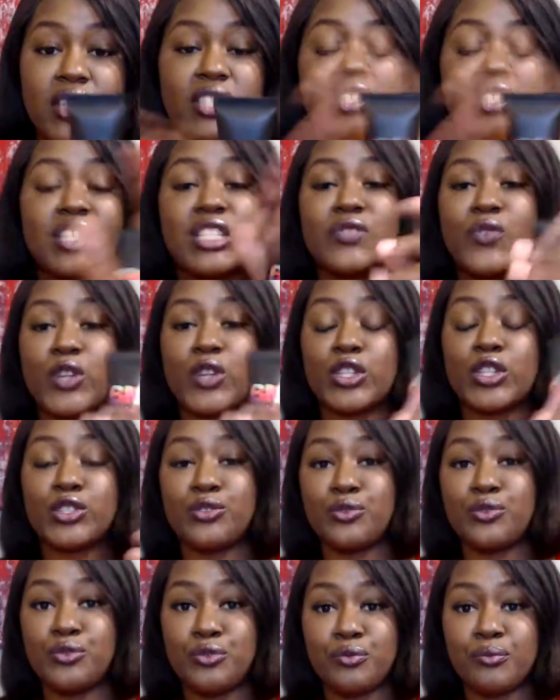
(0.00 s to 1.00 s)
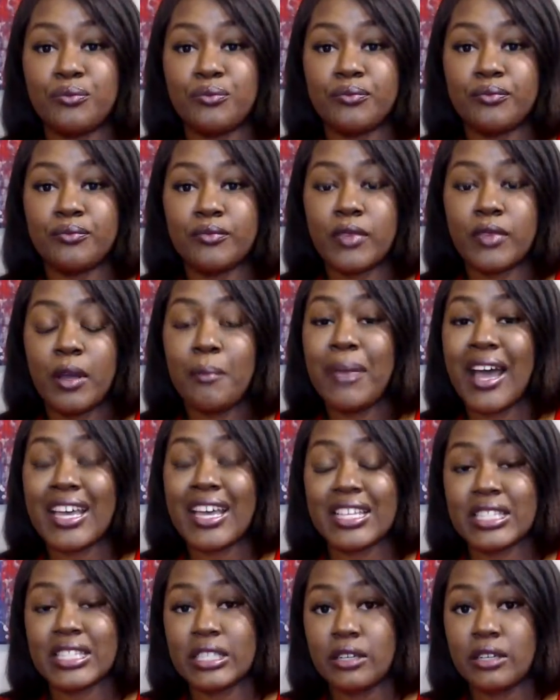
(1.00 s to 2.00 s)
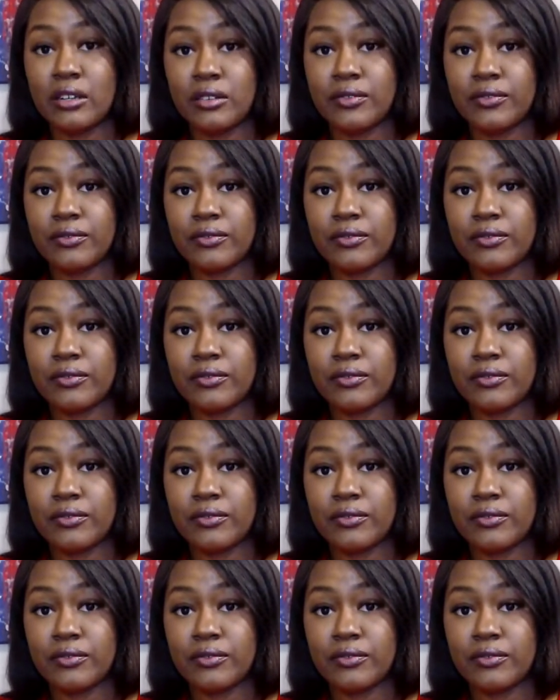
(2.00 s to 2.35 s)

just for the tube by itself.